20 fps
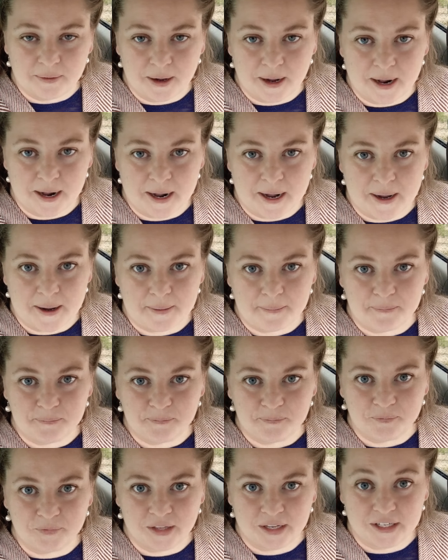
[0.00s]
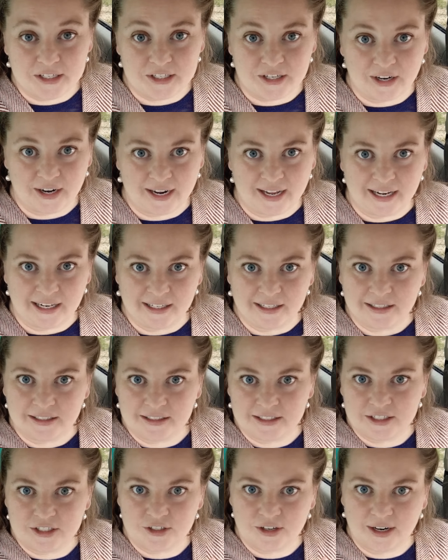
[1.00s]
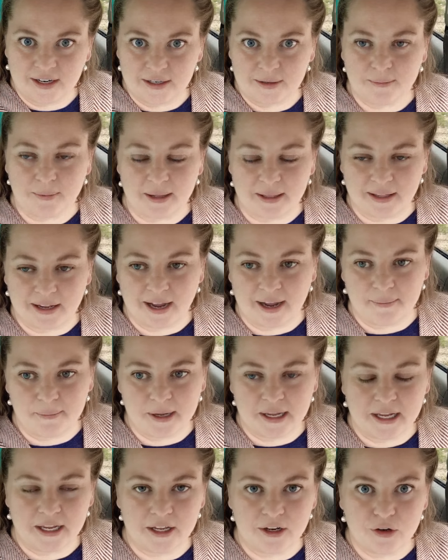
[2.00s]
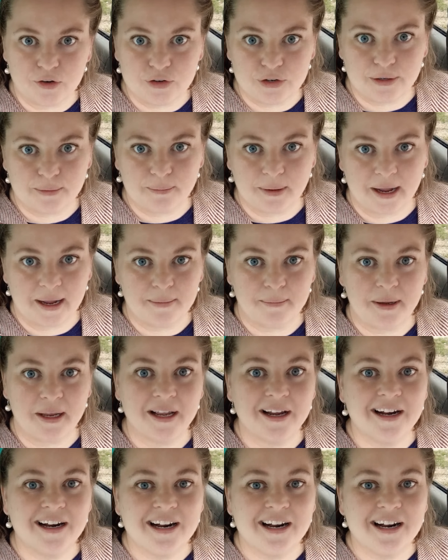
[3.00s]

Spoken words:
Sorry, I got a little distracted by the guy making a U-turn behind me.